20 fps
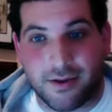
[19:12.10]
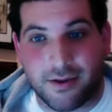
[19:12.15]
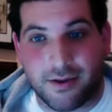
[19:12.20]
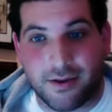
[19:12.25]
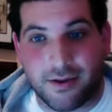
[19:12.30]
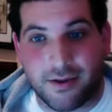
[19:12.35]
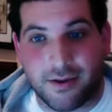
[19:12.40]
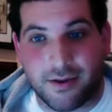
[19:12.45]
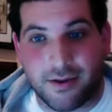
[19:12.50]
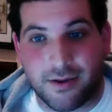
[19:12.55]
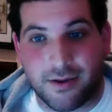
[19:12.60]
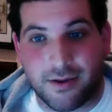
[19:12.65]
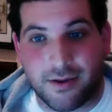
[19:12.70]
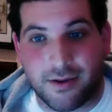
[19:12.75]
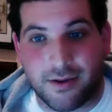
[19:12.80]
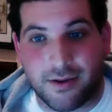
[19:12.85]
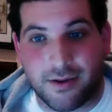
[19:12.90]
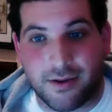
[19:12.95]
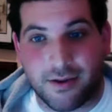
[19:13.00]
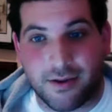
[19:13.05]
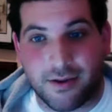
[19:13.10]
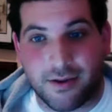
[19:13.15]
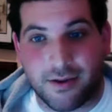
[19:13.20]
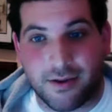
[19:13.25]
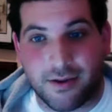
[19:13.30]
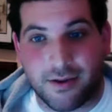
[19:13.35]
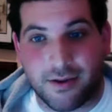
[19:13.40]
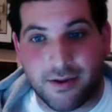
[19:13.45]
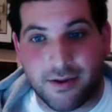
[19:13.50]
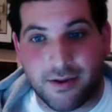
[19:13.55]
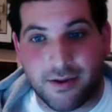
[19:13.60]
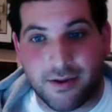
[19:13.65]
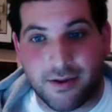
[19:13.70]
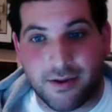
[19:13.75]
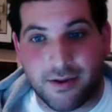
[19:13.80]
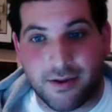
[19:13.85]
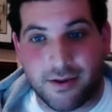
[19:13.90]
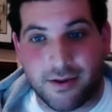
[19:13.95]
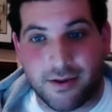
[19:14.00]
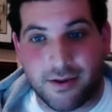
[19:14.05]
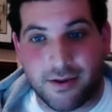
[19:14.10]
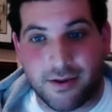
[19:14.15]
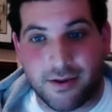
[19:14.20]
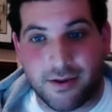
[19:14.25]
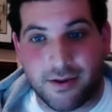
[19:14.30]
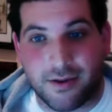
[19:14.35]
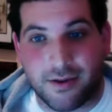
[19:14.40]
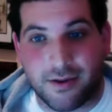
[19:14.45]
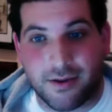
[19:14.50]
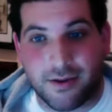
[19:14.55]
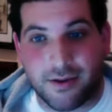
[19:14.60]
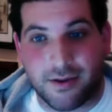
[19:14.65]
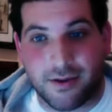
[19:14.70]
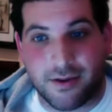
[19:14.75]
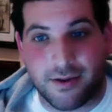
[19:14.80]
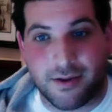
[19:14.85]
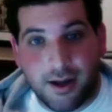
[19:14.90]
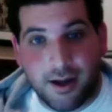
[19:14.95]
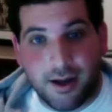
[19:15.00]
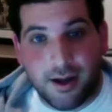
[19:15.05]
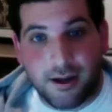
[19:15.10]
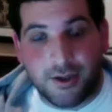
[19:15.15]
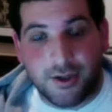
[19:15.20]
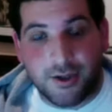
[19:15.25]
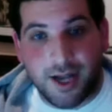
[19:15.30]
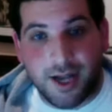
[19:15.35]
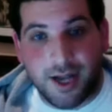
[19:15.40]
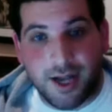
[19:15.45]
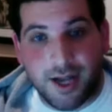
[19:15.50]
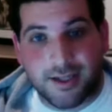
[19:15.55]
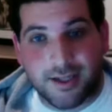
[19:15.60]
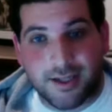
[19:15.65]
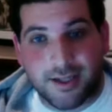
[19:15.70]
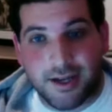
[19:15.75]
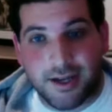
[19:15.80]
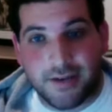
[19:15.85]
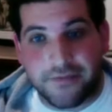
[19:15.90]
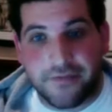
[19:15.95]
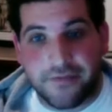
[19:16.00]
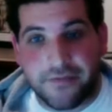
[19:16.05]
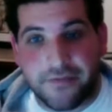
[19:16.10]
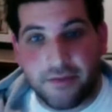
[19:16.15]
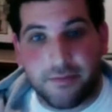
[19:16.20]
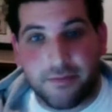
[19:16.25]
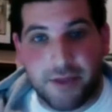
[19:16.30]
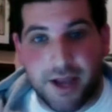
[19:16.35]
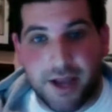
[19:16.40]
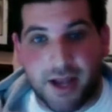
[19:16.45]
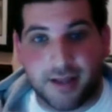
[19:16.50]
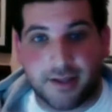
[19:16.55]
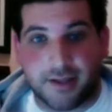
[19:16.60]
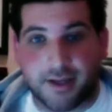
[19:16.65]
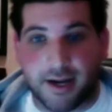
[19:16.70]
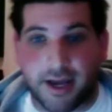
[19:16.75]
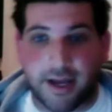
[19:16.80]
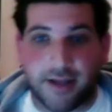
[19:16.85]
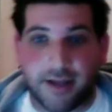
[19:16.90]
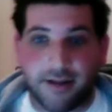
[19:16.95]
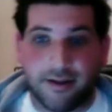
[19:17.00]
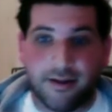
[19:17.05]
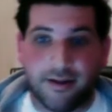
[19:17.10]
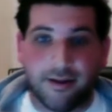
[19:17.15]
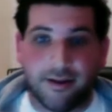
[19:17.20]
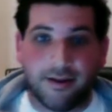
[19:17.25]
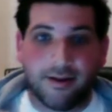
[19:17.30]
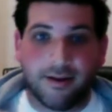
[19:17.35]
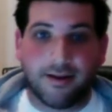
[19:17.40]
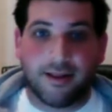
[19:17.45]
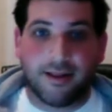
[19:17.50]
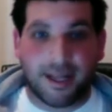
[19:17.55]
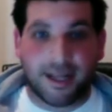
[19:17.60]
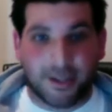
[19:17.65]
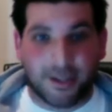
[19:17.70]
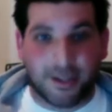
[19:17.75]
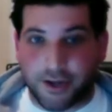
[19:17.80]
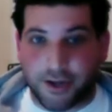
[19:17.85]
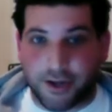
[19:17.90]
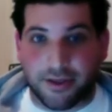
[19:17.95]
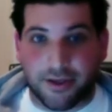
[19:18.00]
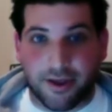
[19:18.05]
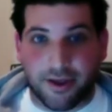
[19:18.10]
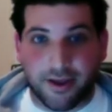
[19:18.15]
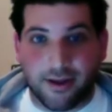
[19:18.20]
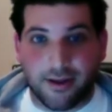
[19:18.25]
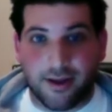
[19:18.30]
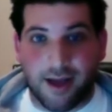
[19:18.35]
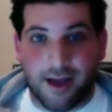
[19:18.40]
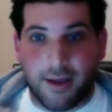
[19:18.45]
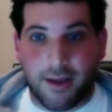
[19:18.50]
Blake Griffin, 6 for 10 on shots 16 feet and beyond tonight. That's a good thing.